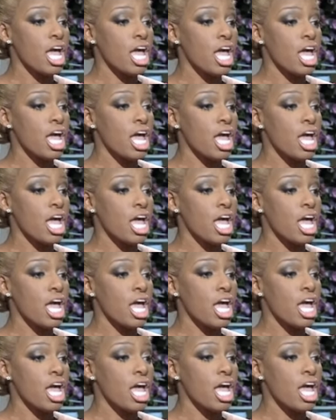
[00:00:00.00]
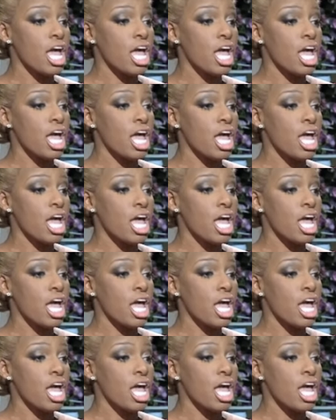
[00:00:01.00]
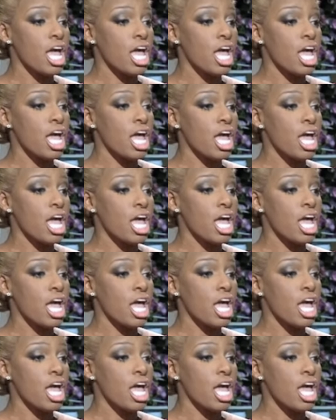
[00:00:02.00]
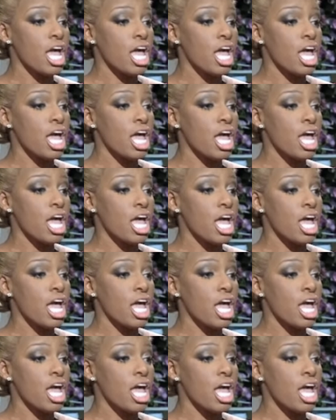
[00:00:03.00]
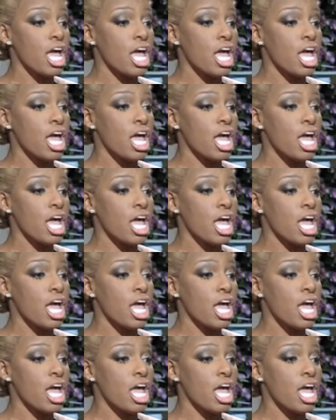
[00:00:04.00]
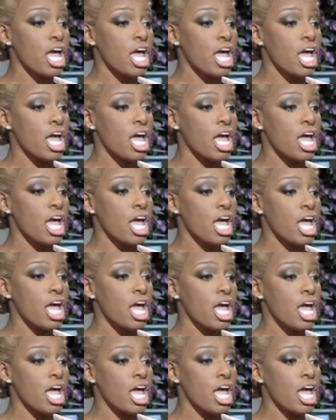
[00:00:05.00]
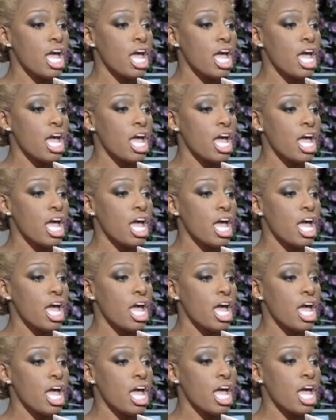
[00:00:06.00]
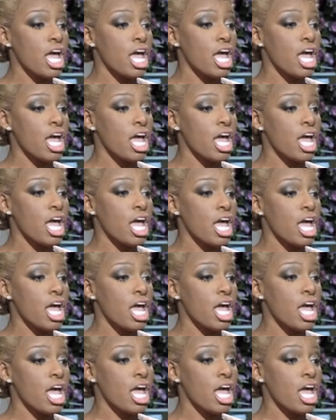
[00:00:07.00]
The person shown says nothing.